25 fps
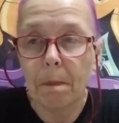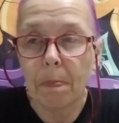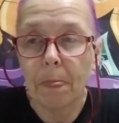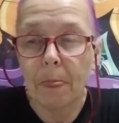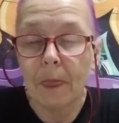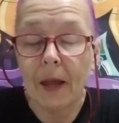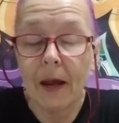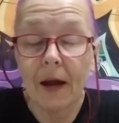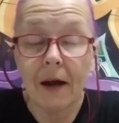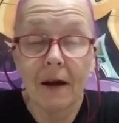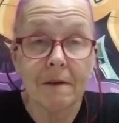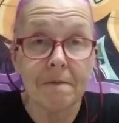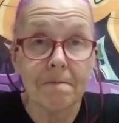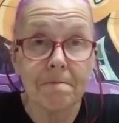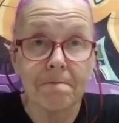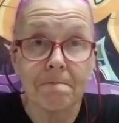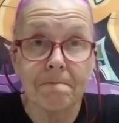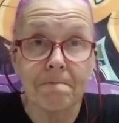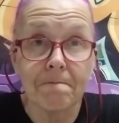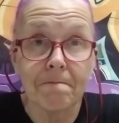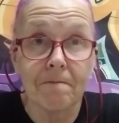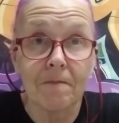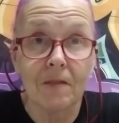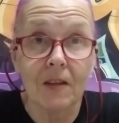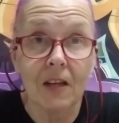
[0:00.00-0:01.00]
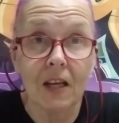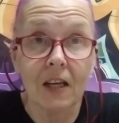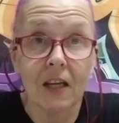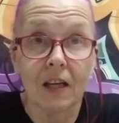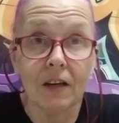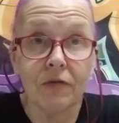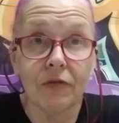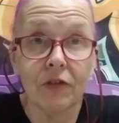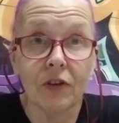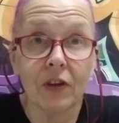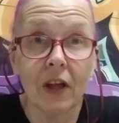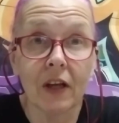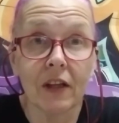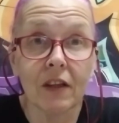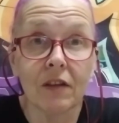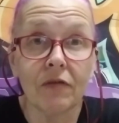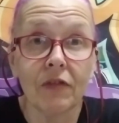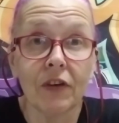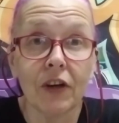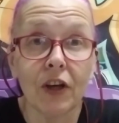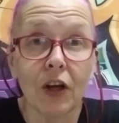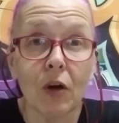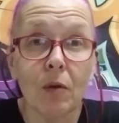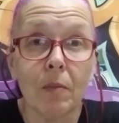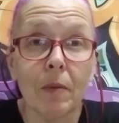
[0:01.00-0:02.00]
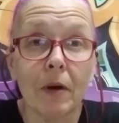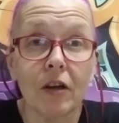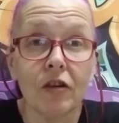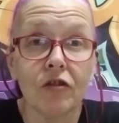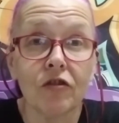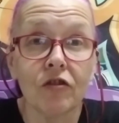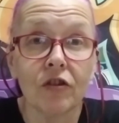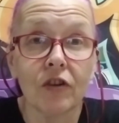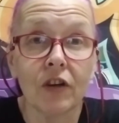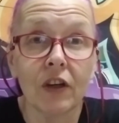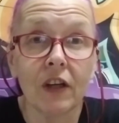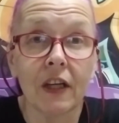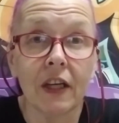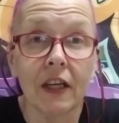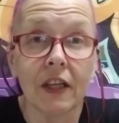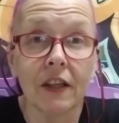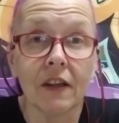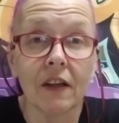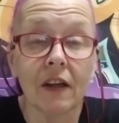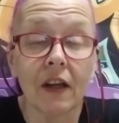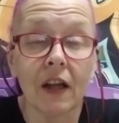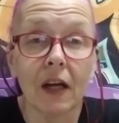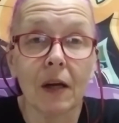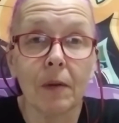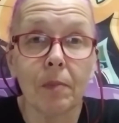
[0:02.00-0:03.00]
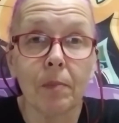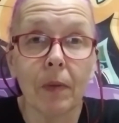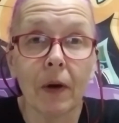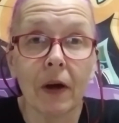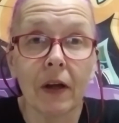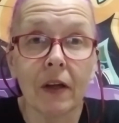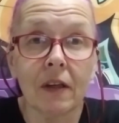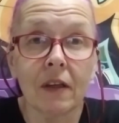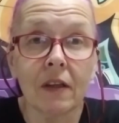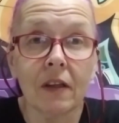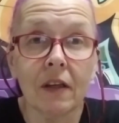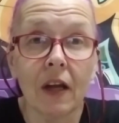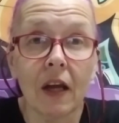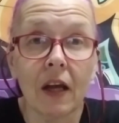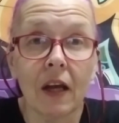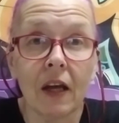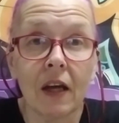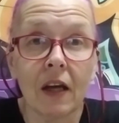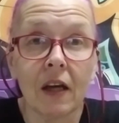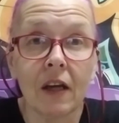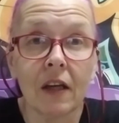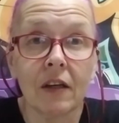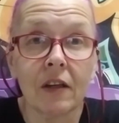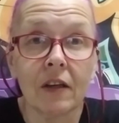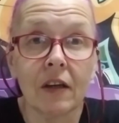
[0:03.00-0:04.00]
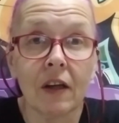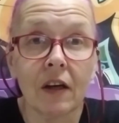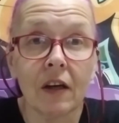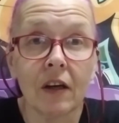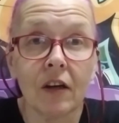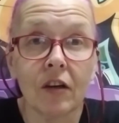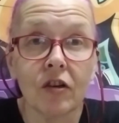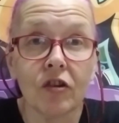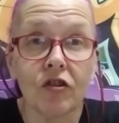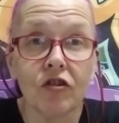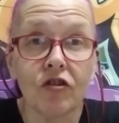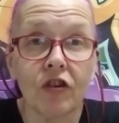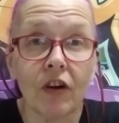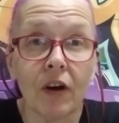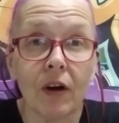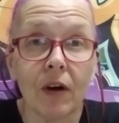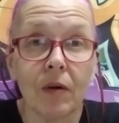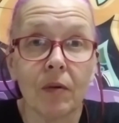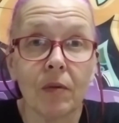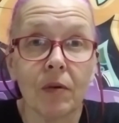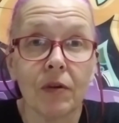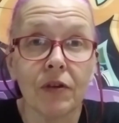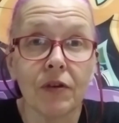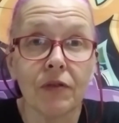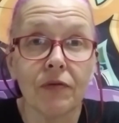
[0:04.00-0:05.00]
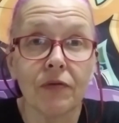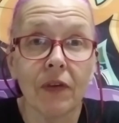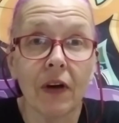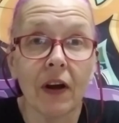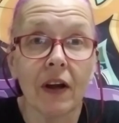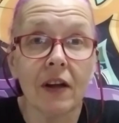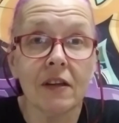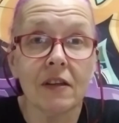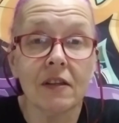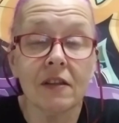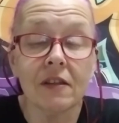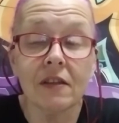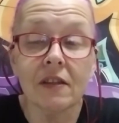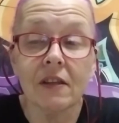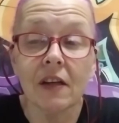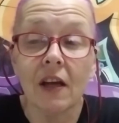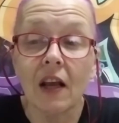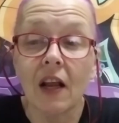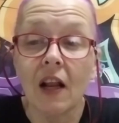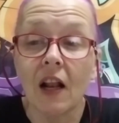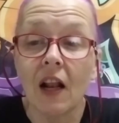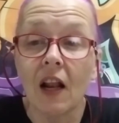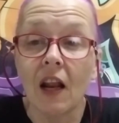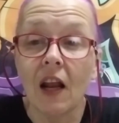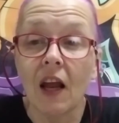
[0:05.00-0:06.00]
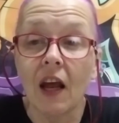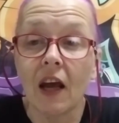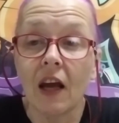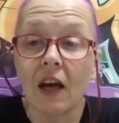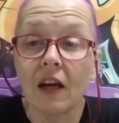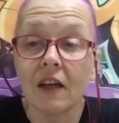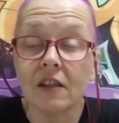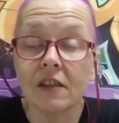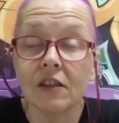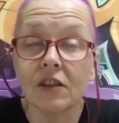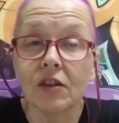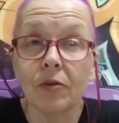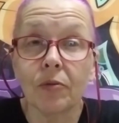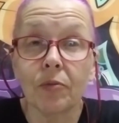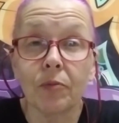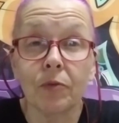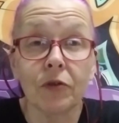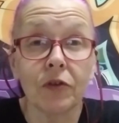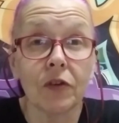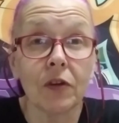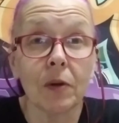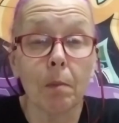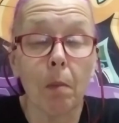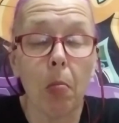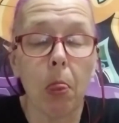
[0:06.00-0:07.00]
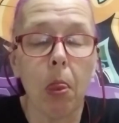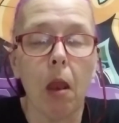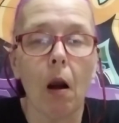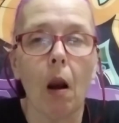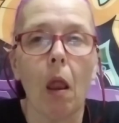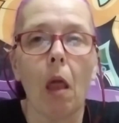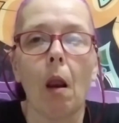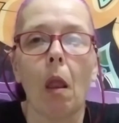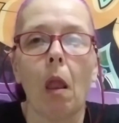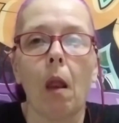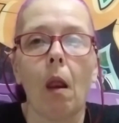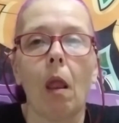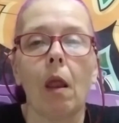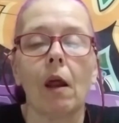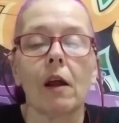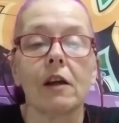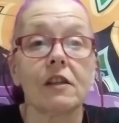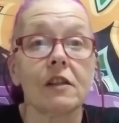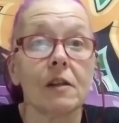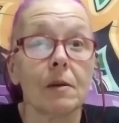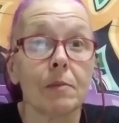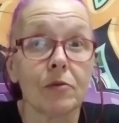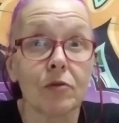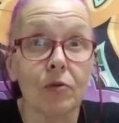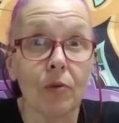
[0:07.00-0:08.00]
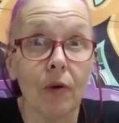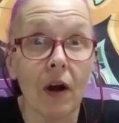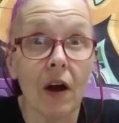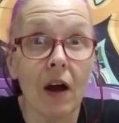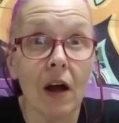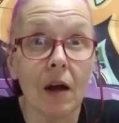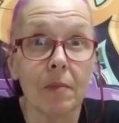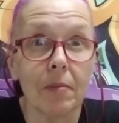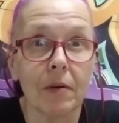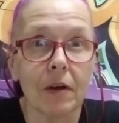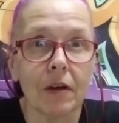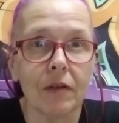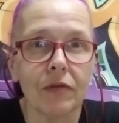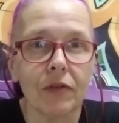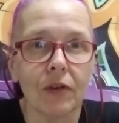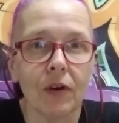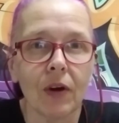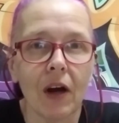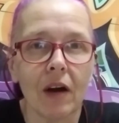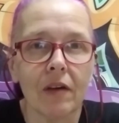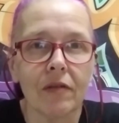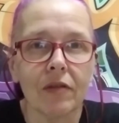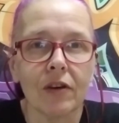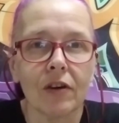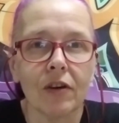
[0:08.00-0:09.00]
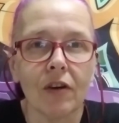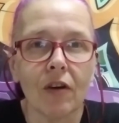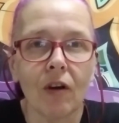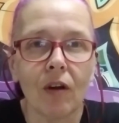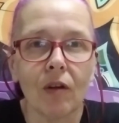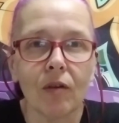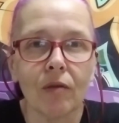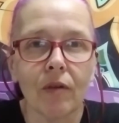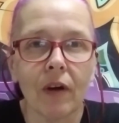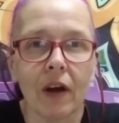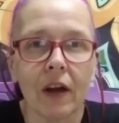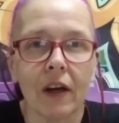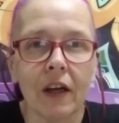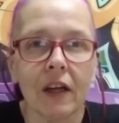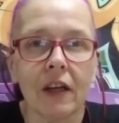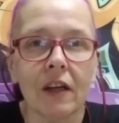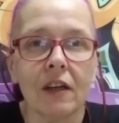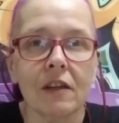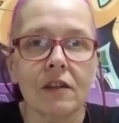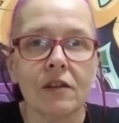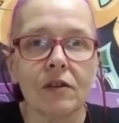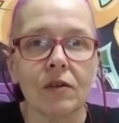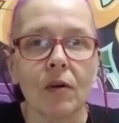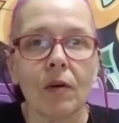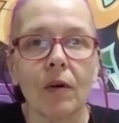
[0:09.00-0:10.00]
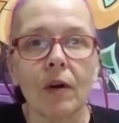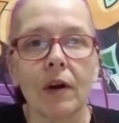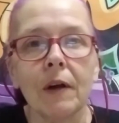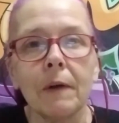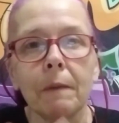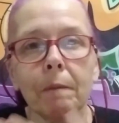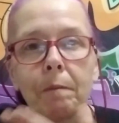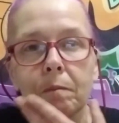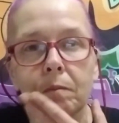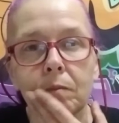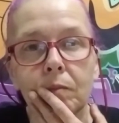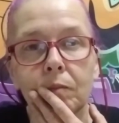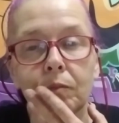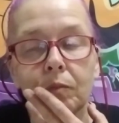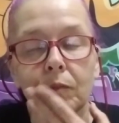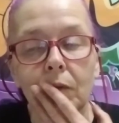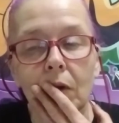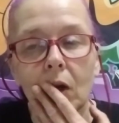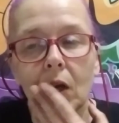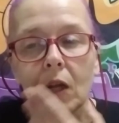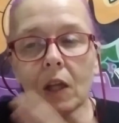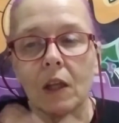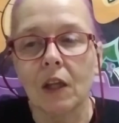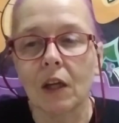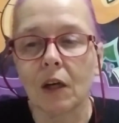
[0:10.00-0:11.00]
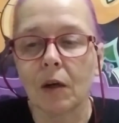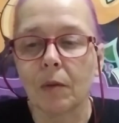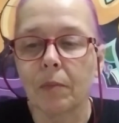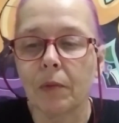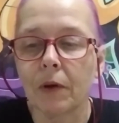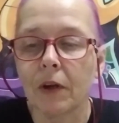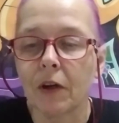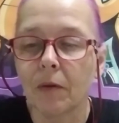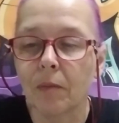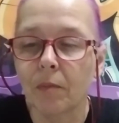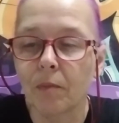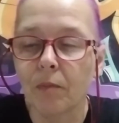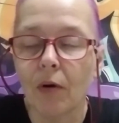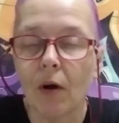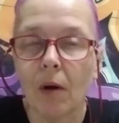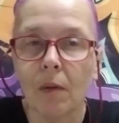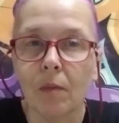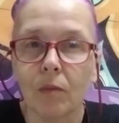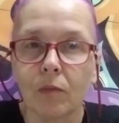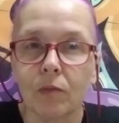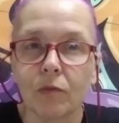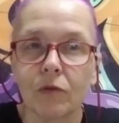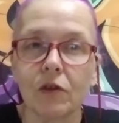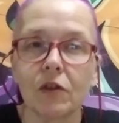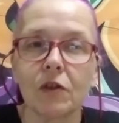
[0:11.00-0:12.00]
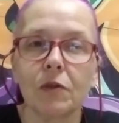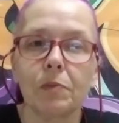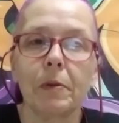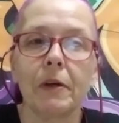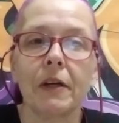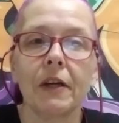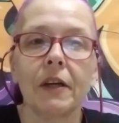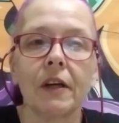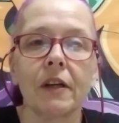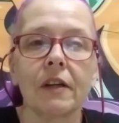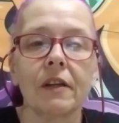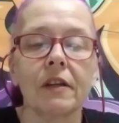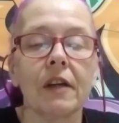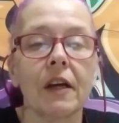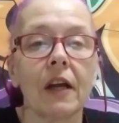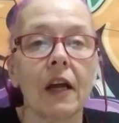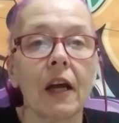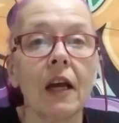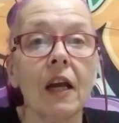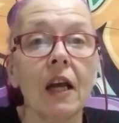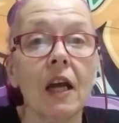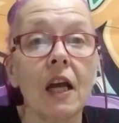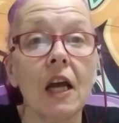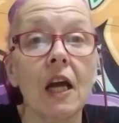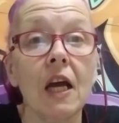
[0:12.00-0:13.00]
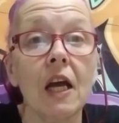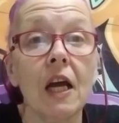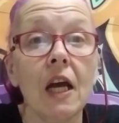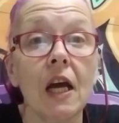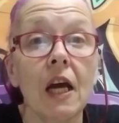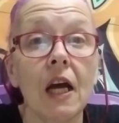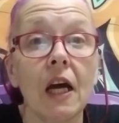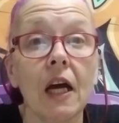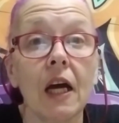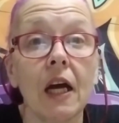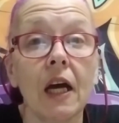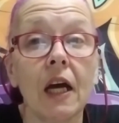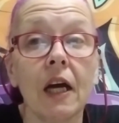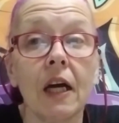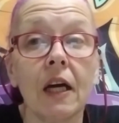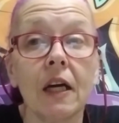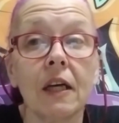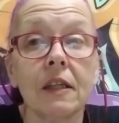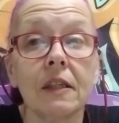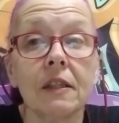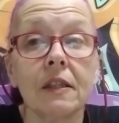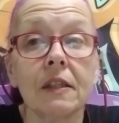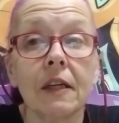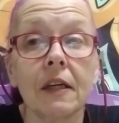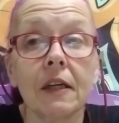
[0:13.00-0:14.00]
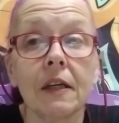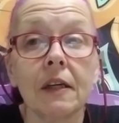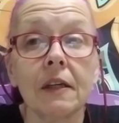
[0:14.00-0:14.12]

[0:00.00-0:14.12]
yeah. If you like the video, make sure to hit the like button and share it with your friends. And subscribe if you haven't already. Sorry, a little bit of problem speaking today. And